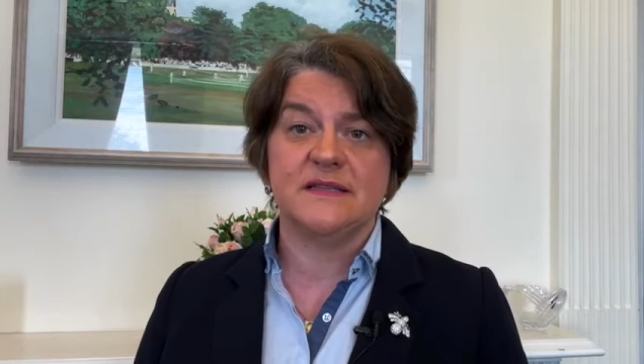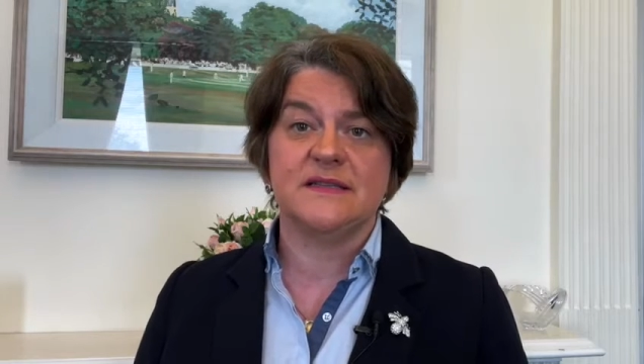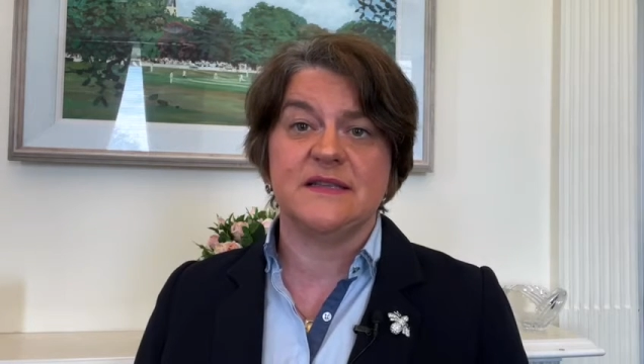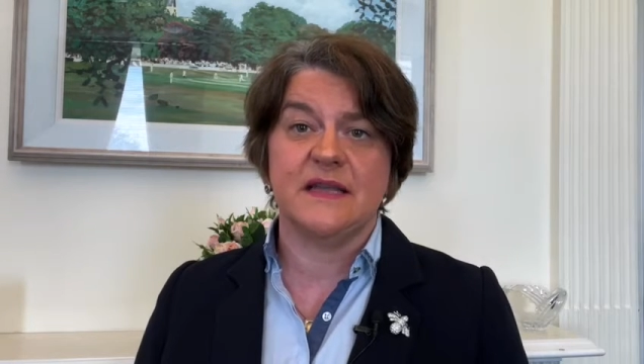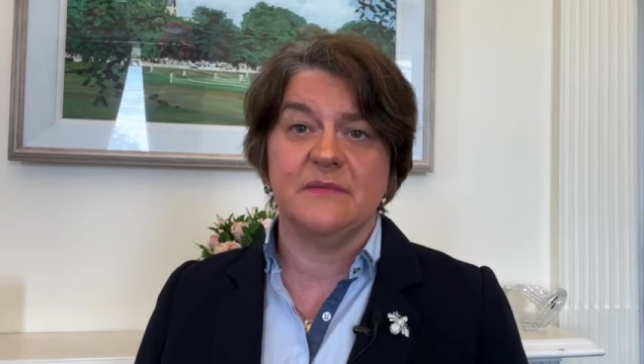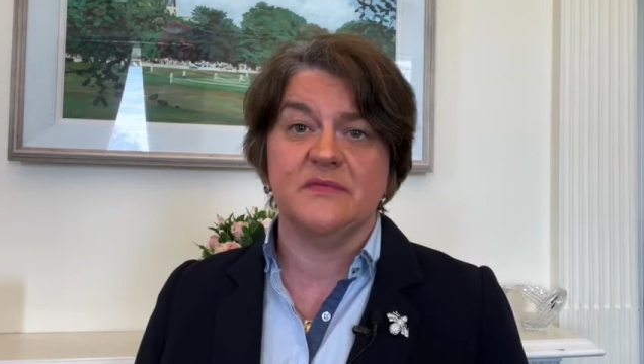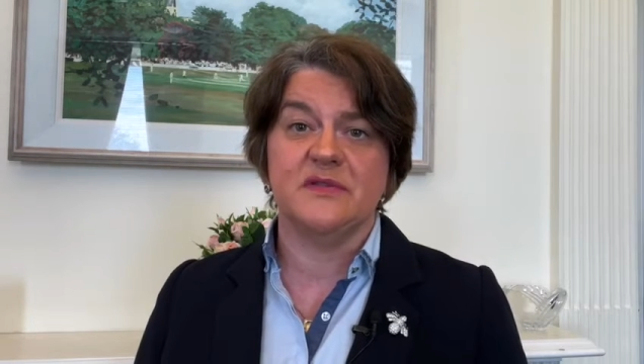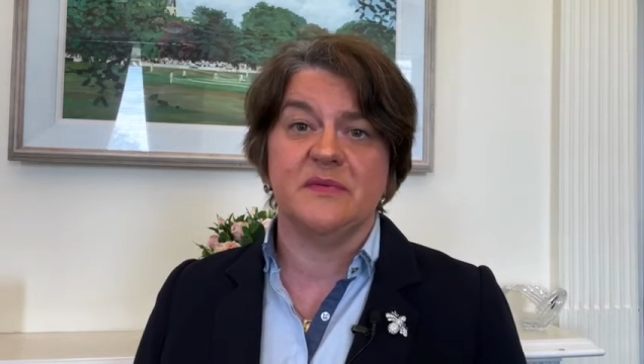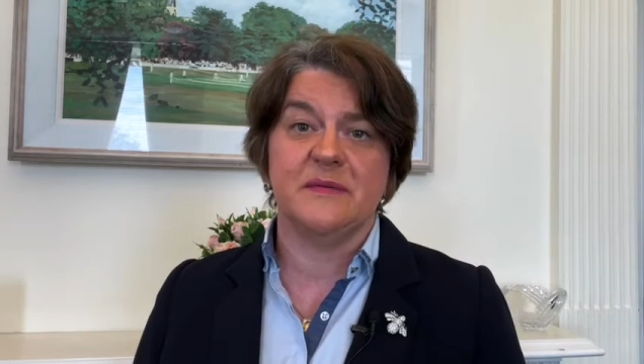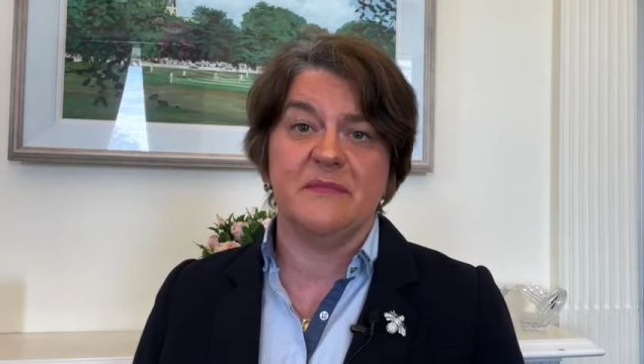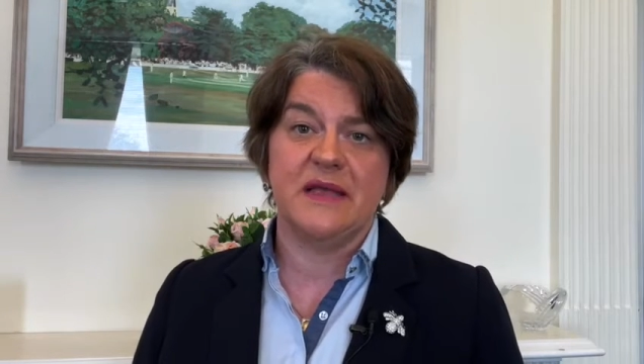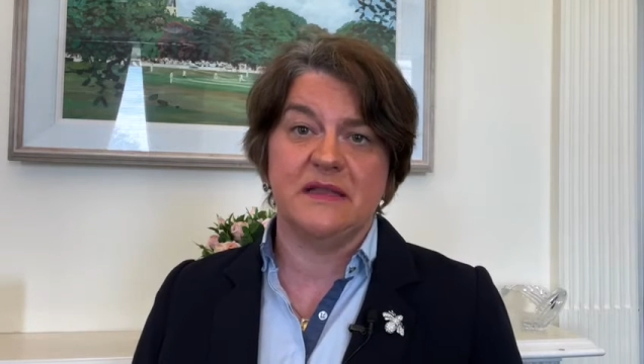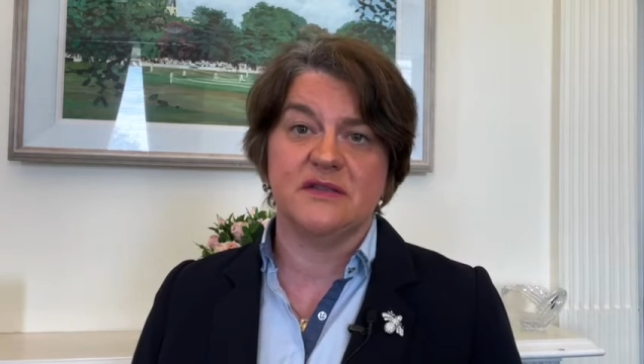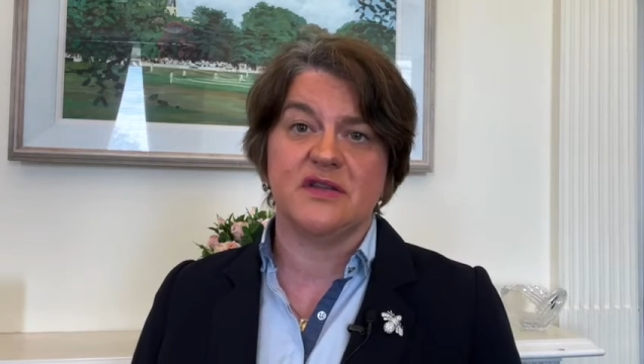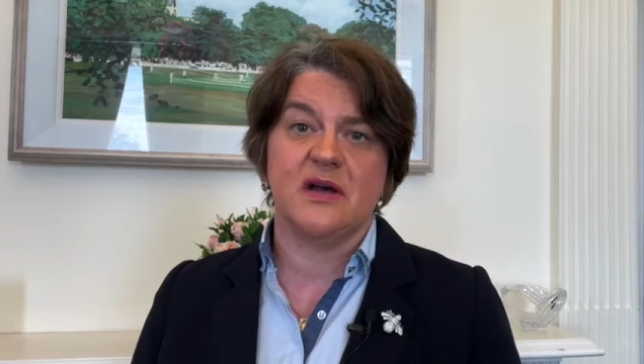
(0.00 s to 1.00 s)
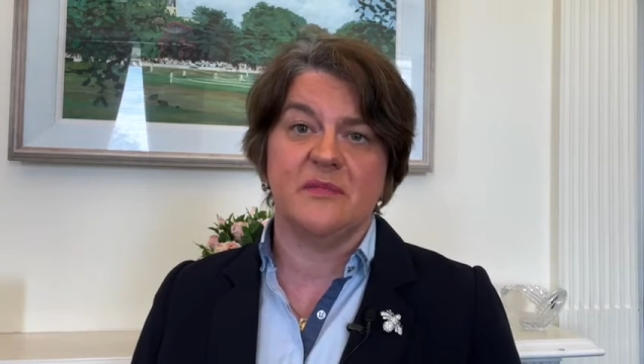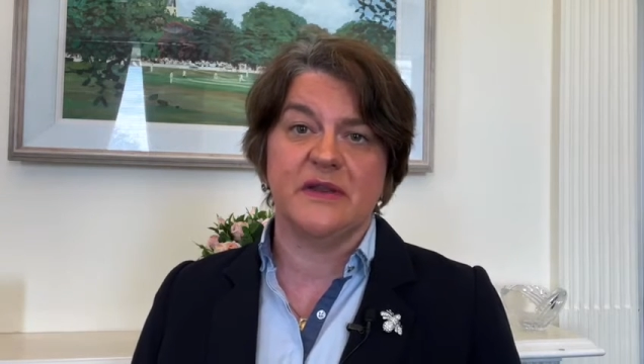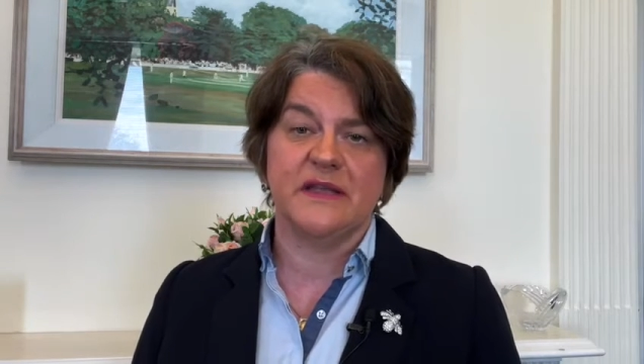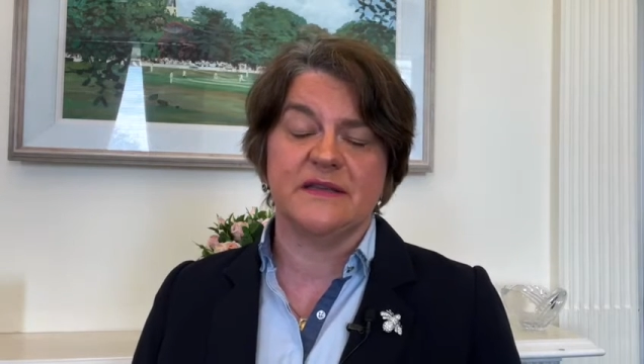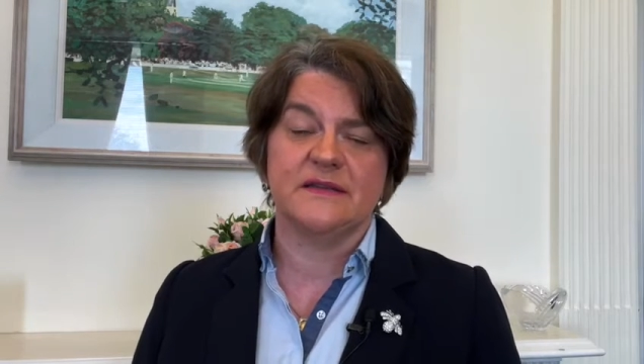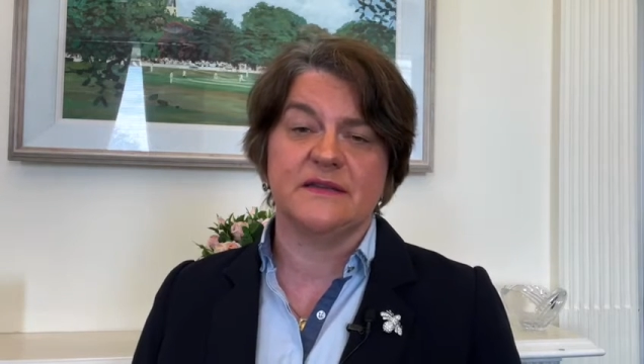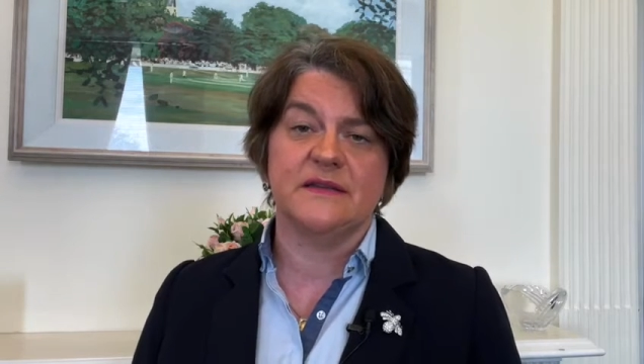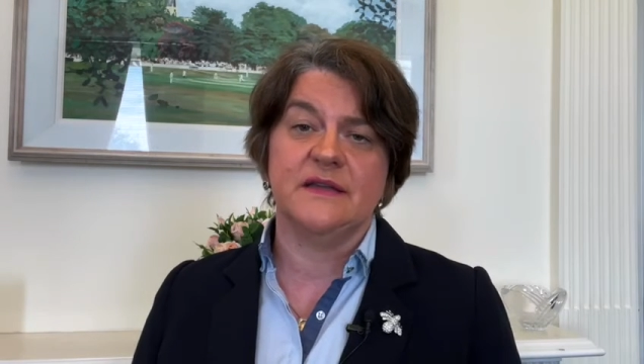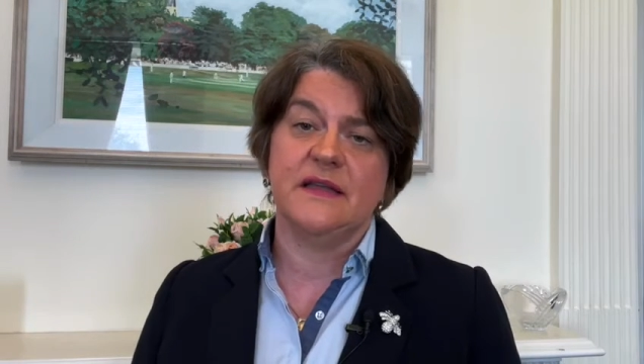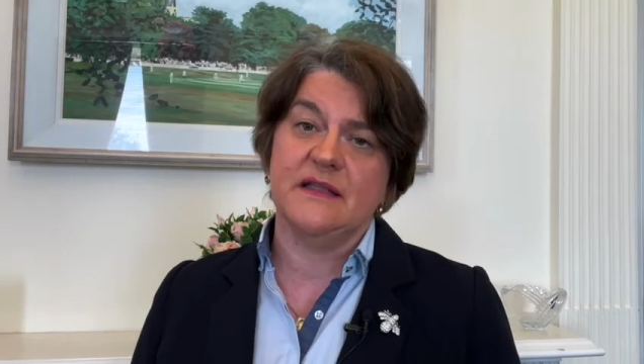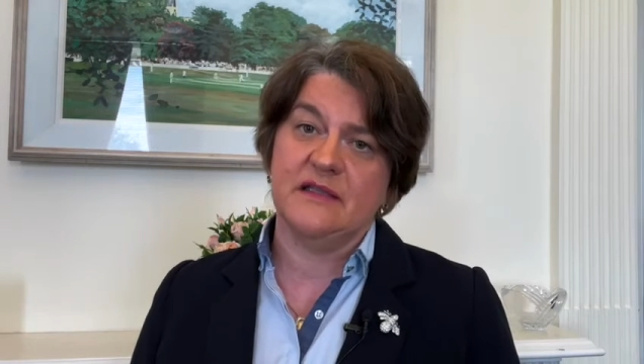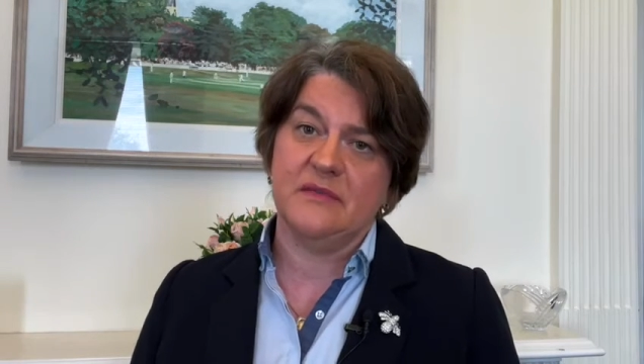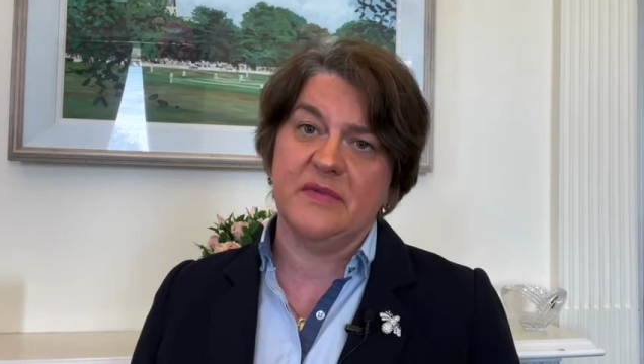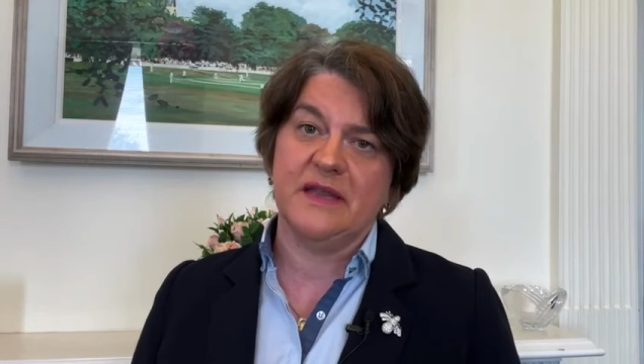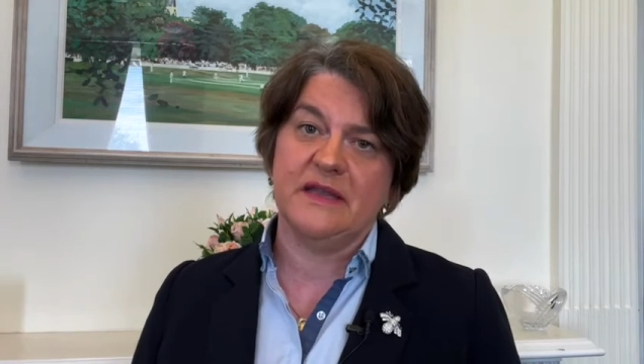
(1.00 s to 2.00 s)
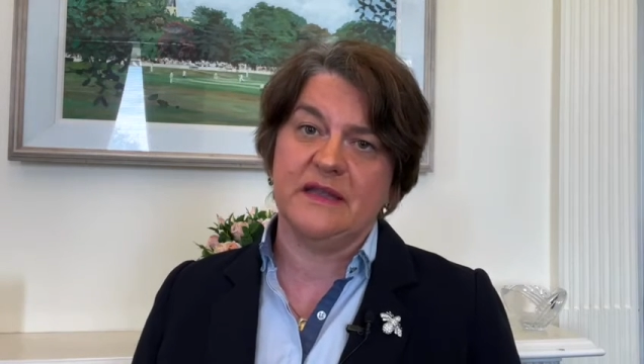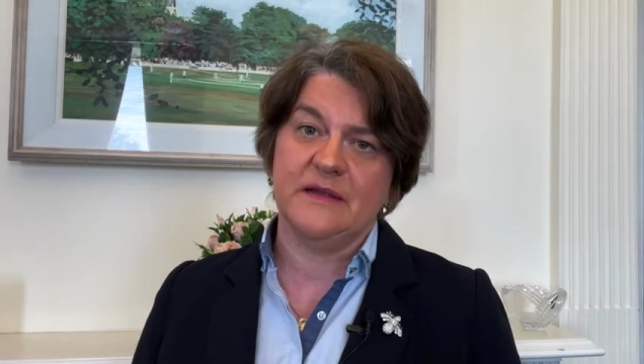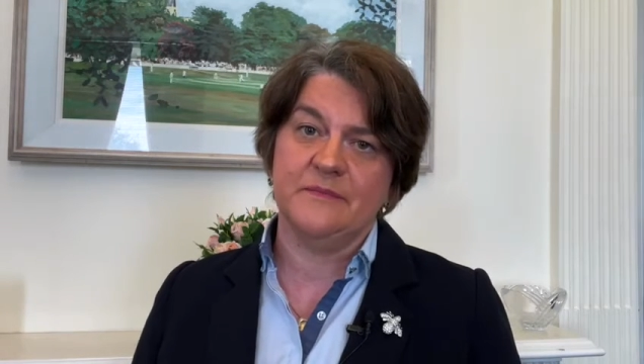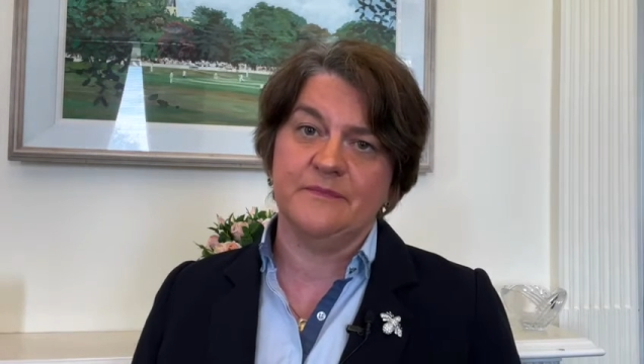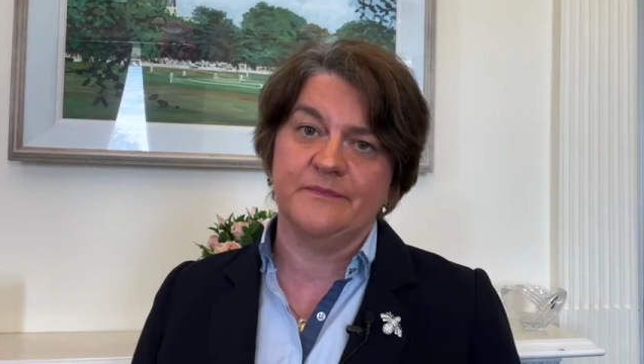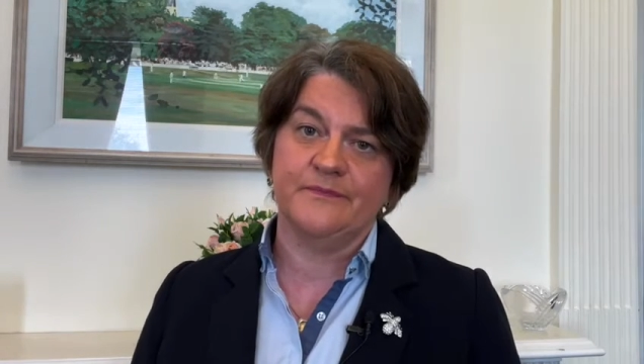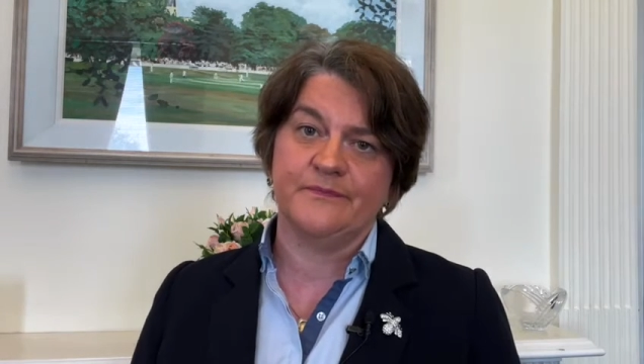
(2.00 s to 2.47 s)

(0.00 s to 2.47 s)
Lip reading: seem to be male-dominated in the media.